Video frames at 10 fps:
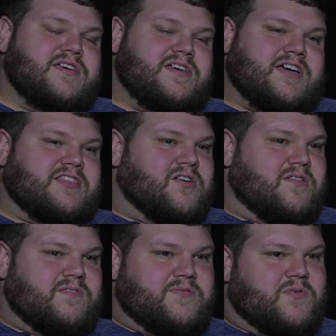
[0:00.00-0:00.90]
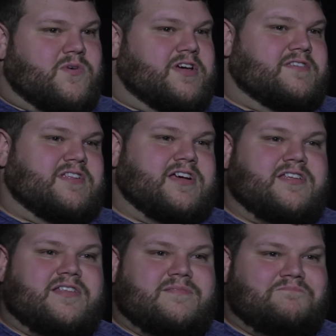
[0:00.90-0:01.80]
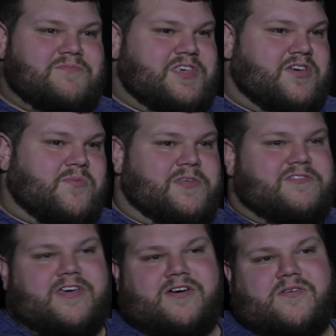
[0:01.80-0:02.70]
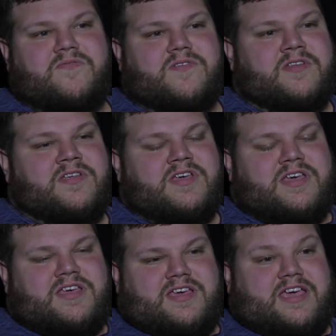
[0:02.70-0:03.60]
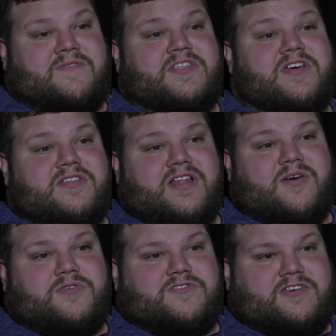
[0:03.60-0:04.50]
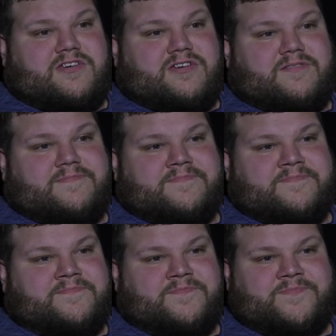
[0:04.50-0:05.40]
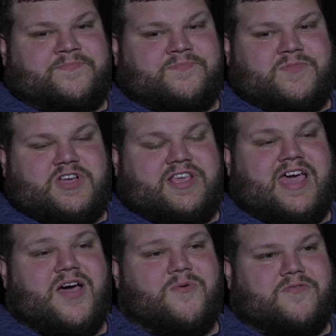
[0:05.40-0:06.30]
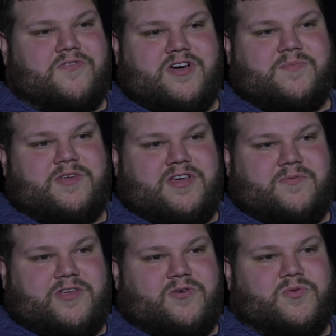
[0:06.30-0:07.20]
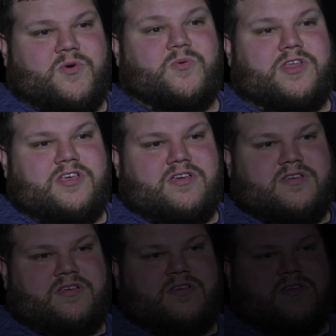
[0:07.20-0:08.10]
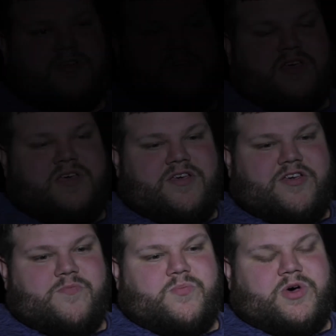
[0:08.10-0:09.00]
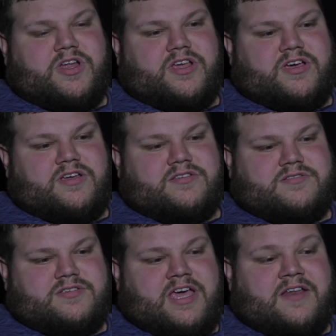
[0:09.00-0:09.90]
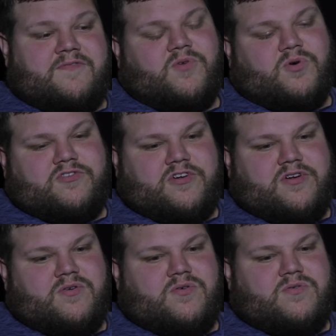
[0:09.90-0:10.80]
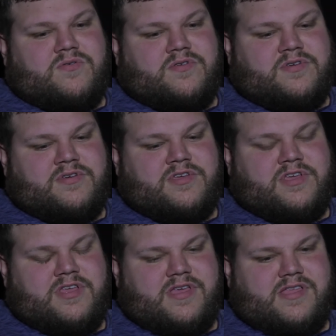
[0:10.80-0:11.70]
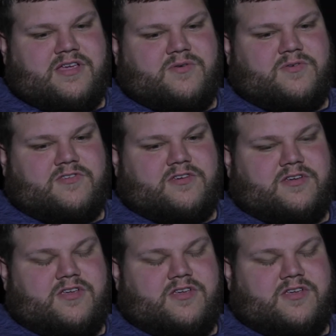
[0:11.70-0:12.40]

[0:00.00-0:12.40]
I thought of different ways that I could kill myself, and I even thought that I was uh, a coward for not being able to go through with it. But uh, kind of full circle, there was a, a